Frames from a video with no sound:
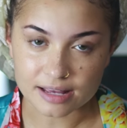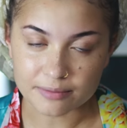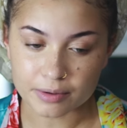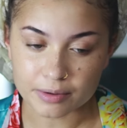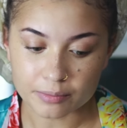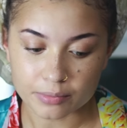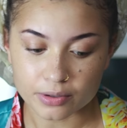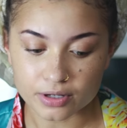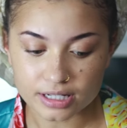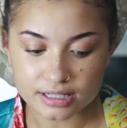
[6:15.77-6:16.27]
I've
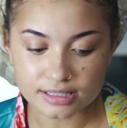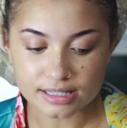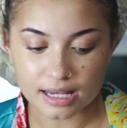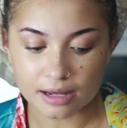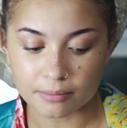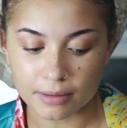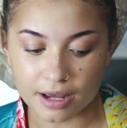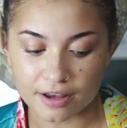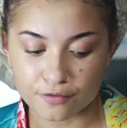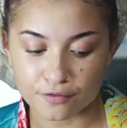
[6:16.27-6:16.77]
been putting
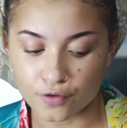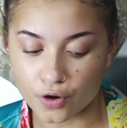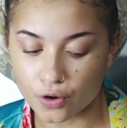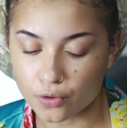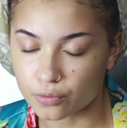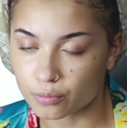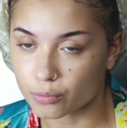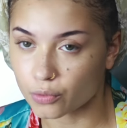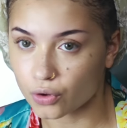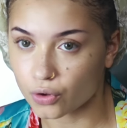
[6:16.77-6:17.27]
down my
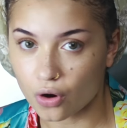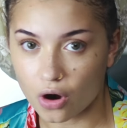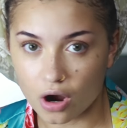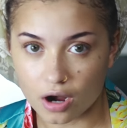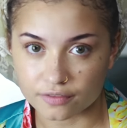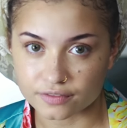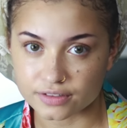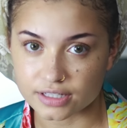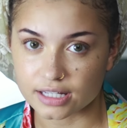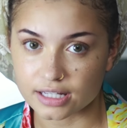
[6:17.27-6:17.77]
phone more
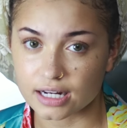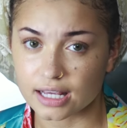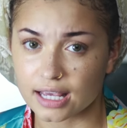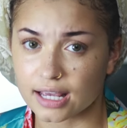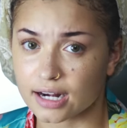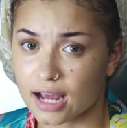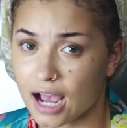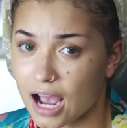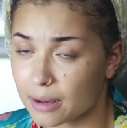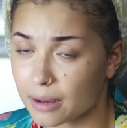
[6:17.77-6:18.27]
often
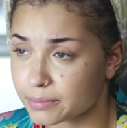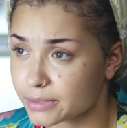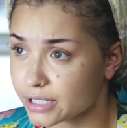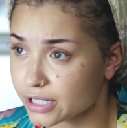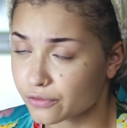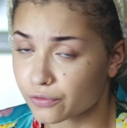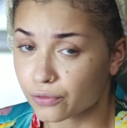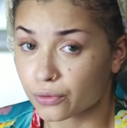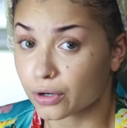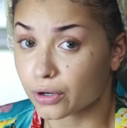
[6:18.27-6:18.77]
and
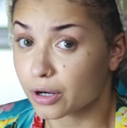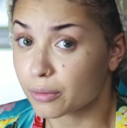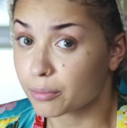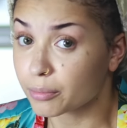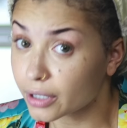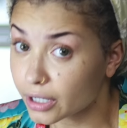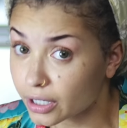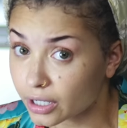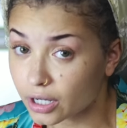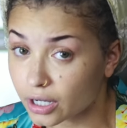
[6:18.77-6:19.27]
opting for a
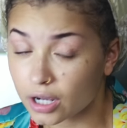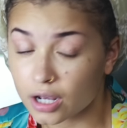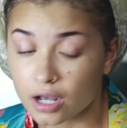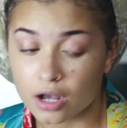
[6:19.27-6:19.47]
book